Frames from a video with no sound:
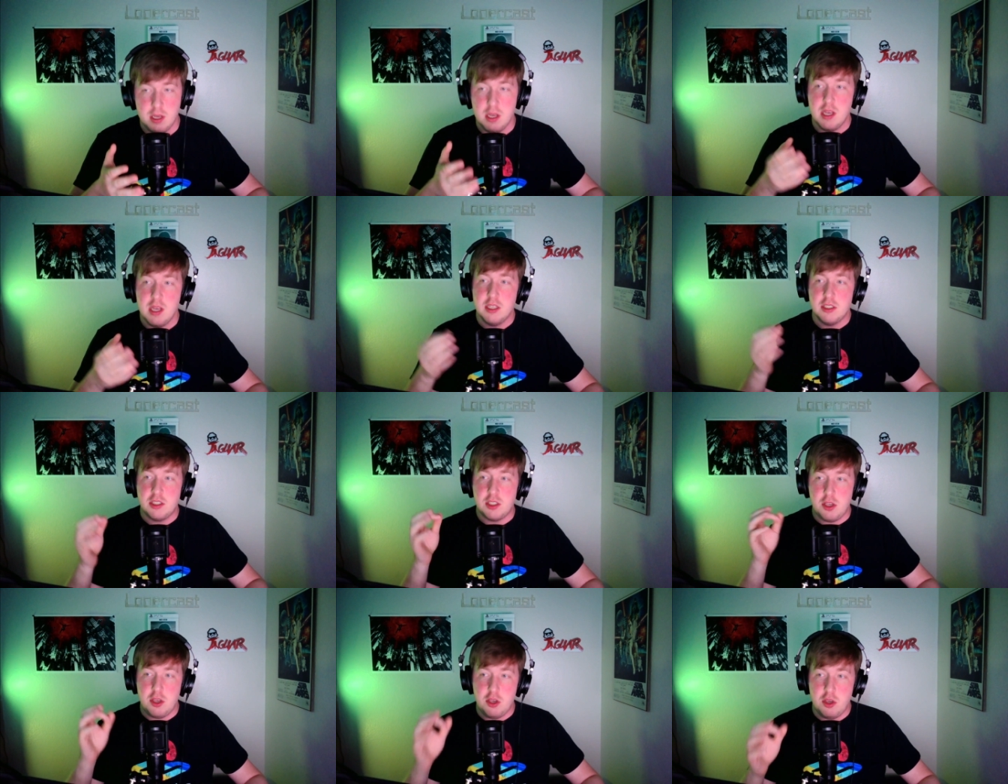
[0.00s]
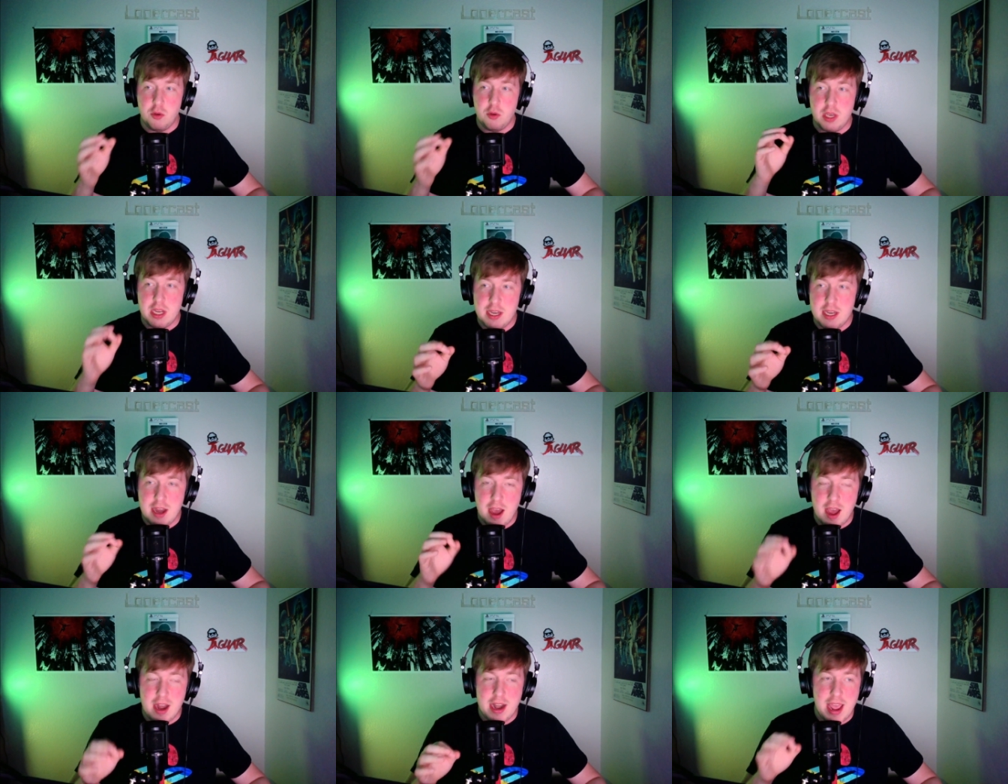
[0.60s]
So you
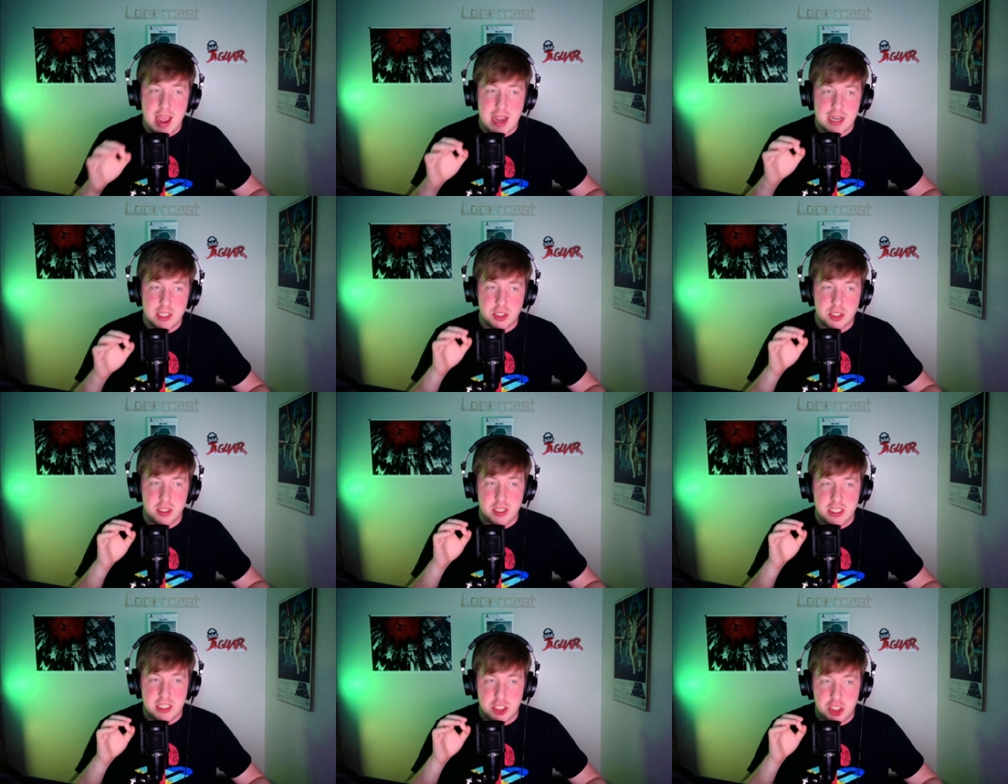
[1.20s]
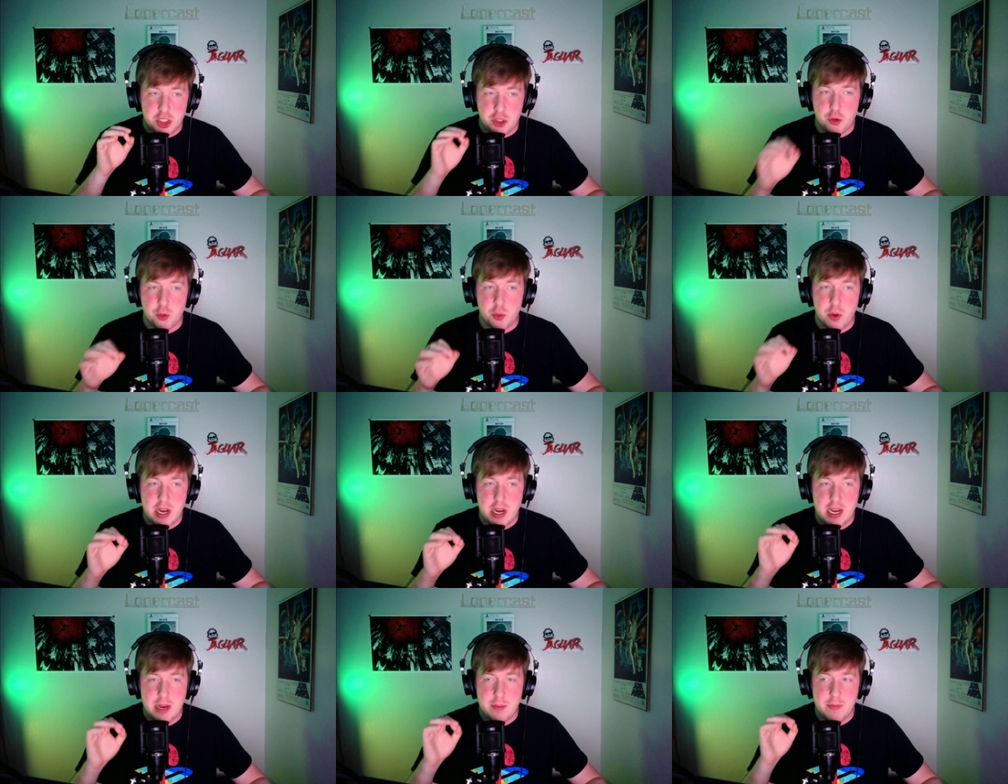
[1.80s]
cannot actually
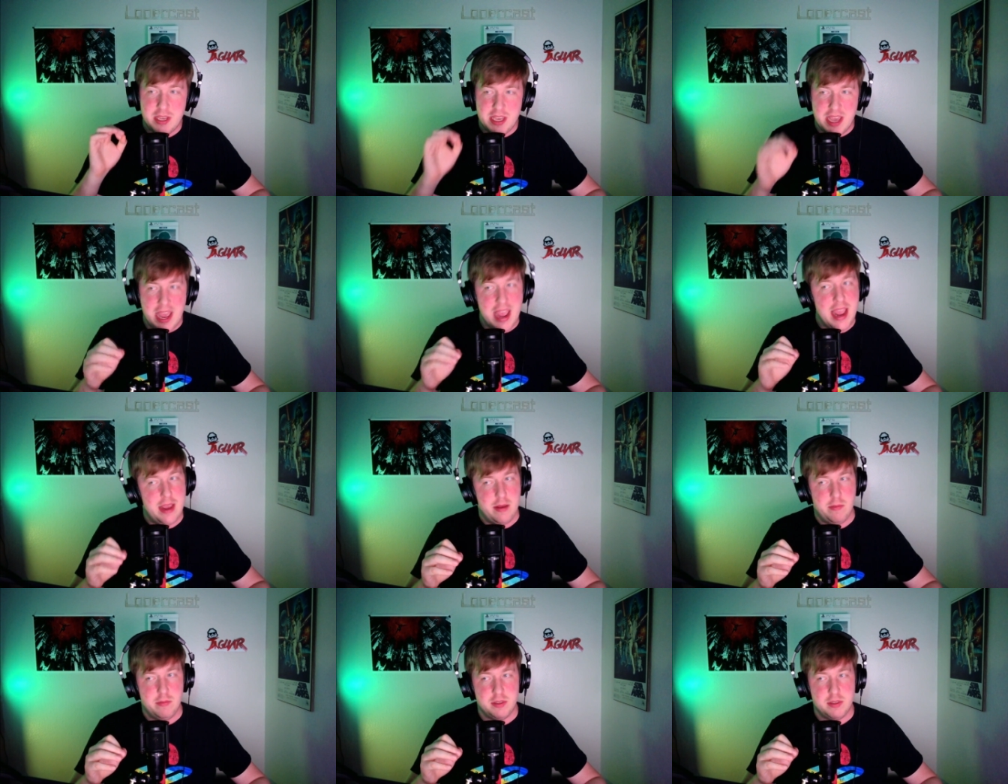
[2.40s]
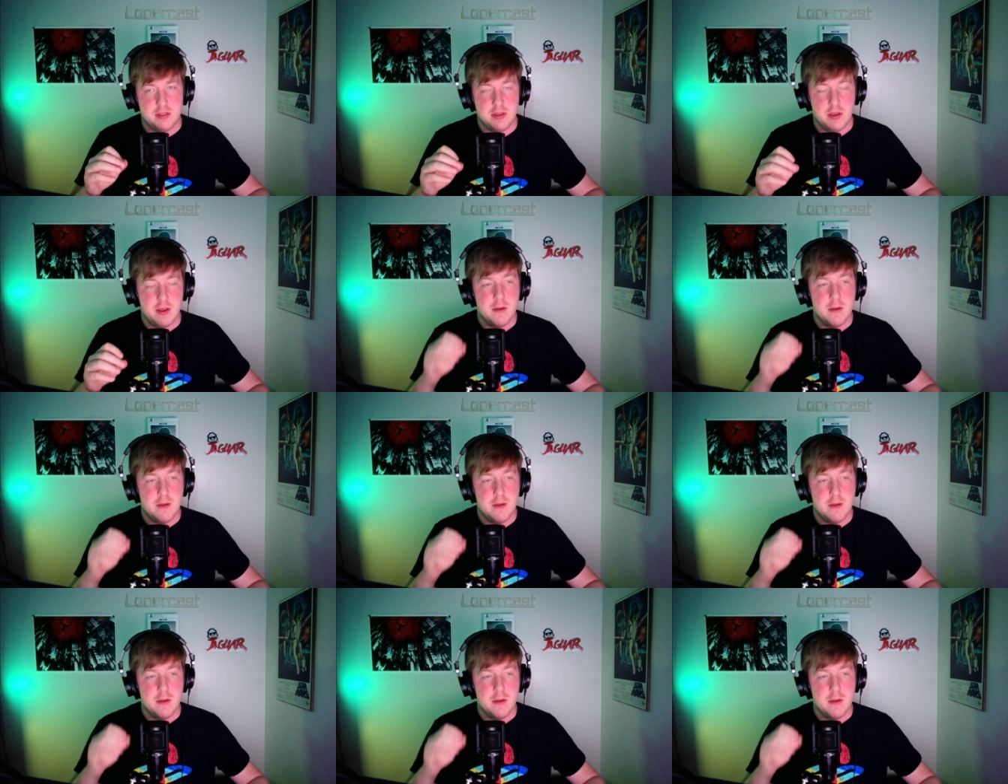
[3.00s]
stream games.